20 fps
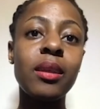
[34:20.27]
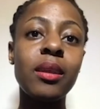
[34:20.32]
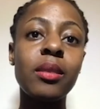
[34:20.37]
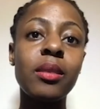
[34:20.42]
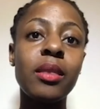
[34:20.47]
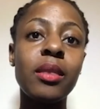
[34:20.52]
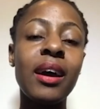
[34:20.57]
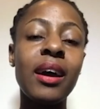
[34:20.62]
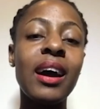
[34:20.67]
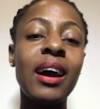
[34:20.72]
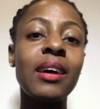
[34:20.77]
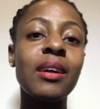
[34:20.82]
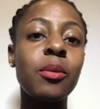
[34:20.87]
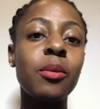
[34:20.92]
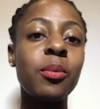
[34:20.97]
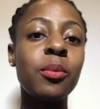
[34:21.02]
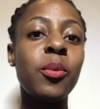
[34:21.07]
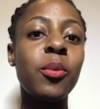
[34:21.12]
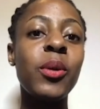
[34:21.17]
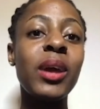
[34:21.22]
We are
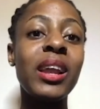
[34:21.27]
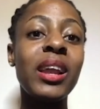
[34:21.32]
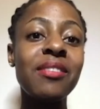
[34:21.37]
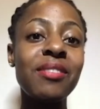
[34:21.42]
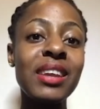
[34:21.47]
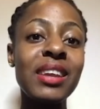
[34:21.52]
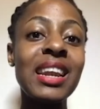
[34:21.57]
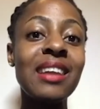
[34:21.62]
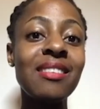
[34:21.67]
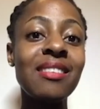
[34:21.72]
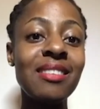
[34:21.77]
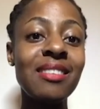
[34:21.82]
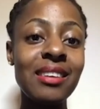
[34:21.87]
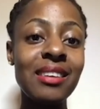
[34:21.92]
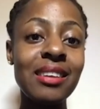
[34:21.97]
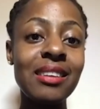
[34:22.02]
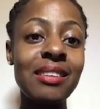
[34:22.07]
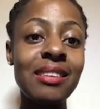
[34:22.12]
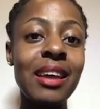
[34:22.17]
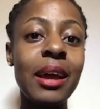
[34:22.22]
living in
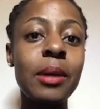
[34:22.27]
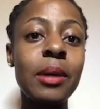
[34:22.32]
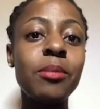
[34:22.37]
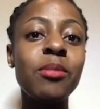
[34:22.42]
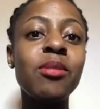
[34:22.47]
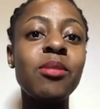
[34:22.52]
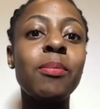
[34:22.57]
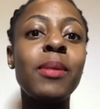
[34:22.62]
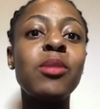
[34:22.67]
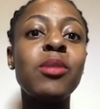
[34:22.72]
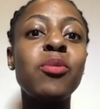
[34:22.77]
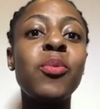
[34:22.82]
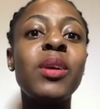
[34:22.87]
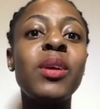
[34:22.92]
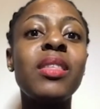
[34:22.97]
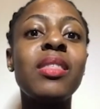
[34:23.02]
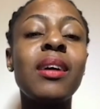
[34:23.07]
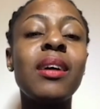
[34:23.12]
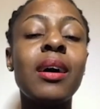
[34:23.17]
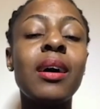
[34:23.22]
uncertain times, but with